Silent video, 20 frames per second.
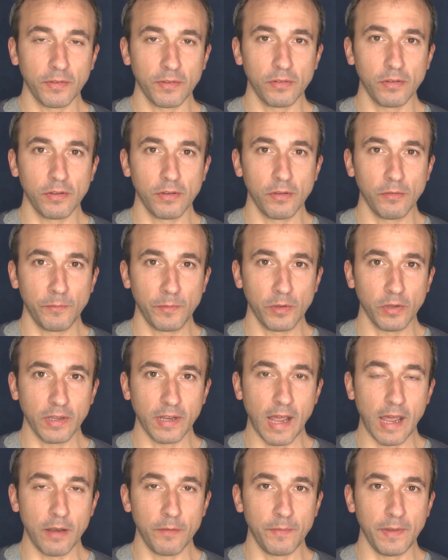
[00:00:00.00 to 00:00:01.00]
If you look
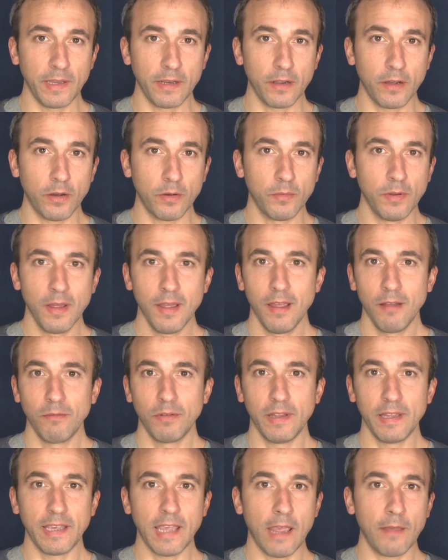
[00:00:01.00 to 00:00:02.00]
at Ottavino,
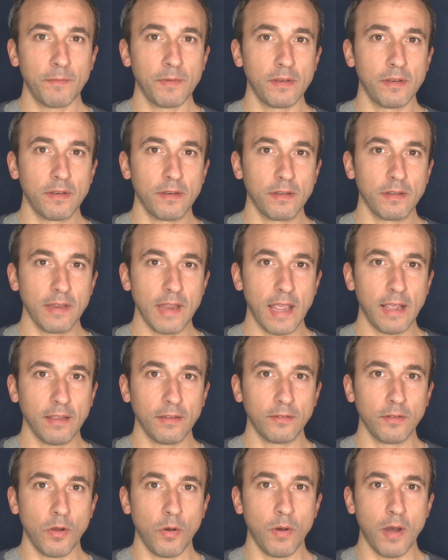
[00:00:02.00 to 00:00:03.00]
really gave the
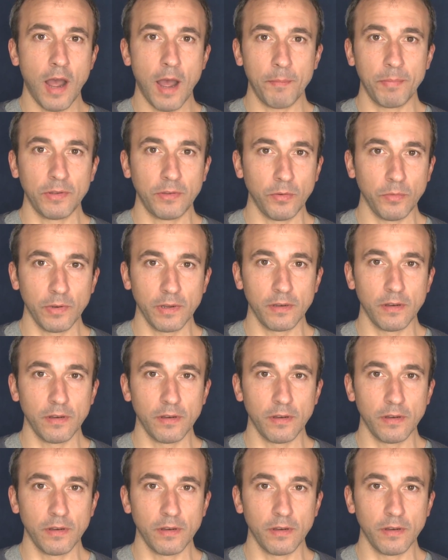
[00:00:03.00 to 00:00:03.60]
Yankees no opportunity,